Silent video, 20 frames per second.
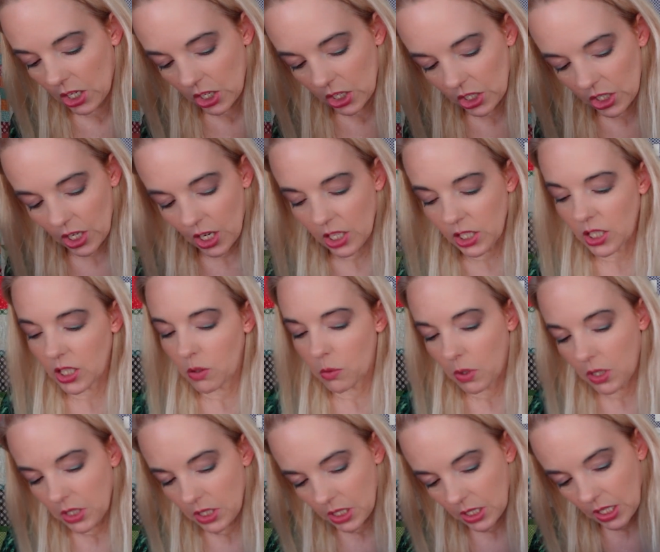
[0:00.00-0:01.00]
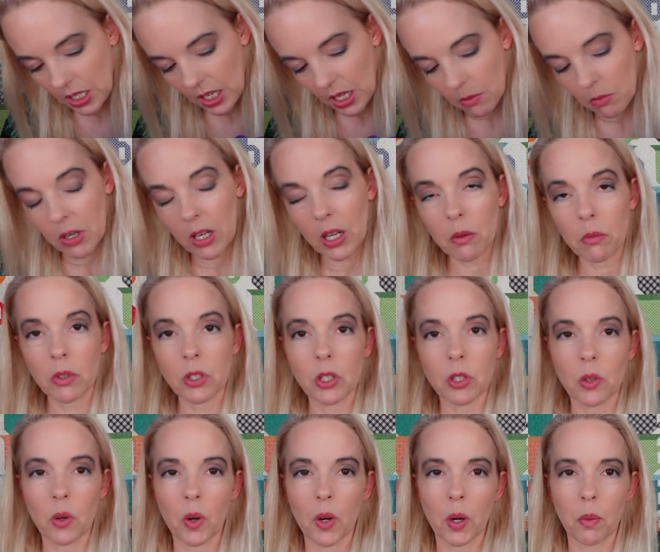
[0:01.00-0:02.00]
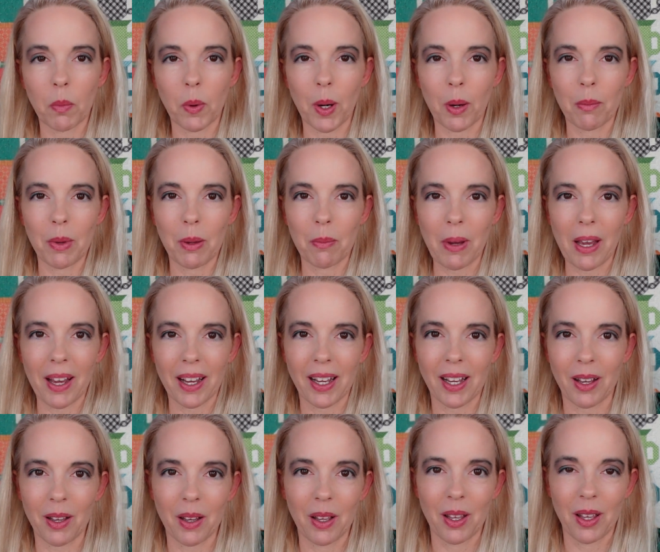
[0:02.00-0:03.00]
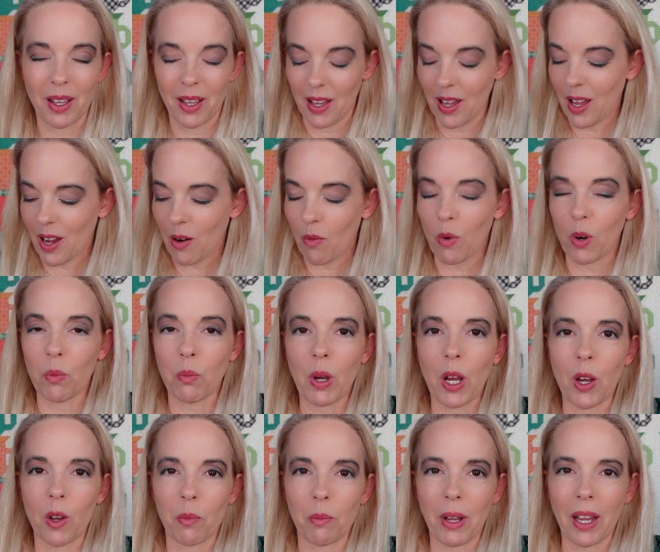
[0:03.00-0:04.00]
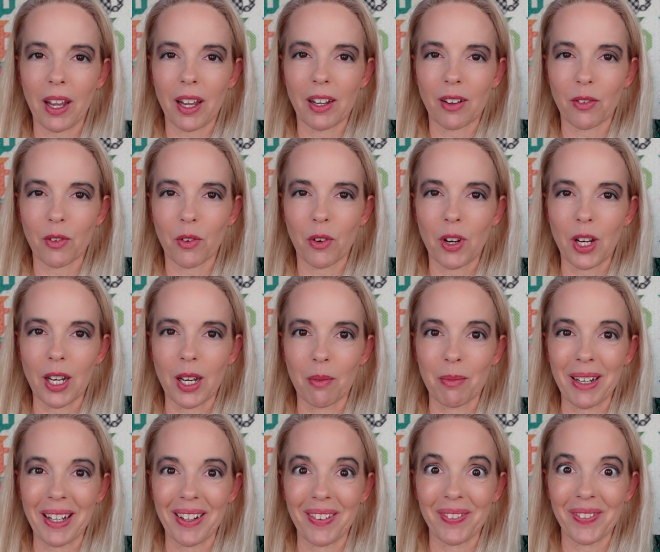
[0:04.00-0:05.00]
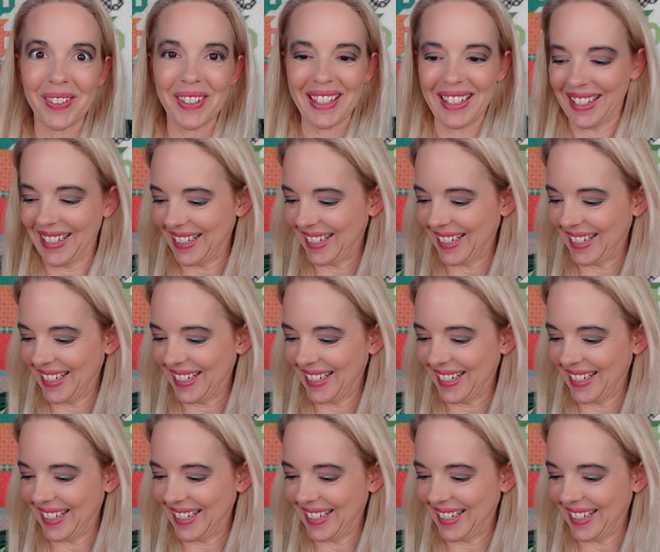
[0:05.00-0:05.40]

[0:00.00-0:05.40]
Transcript: She also went to the M&M store and brought me back a 1-pound bag of green M&Ms.